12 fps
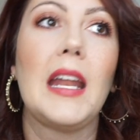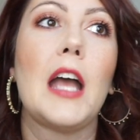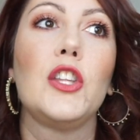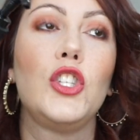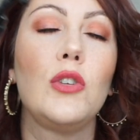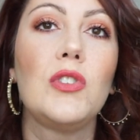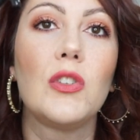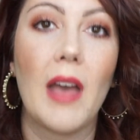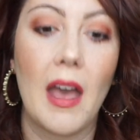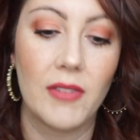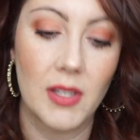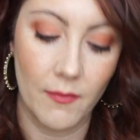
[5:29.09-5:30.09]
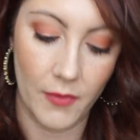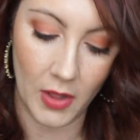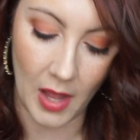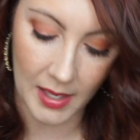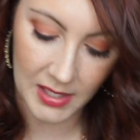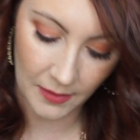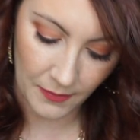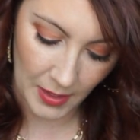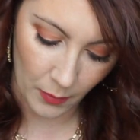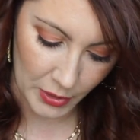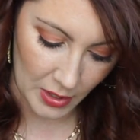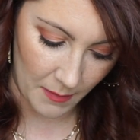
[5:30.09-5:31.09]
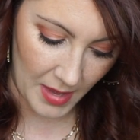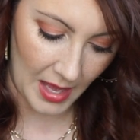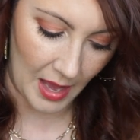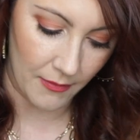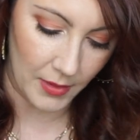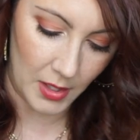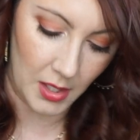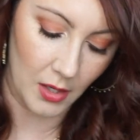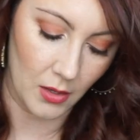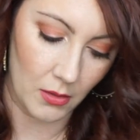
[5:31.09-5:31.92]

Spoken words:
I do still have some Philosophy, which I may have in here.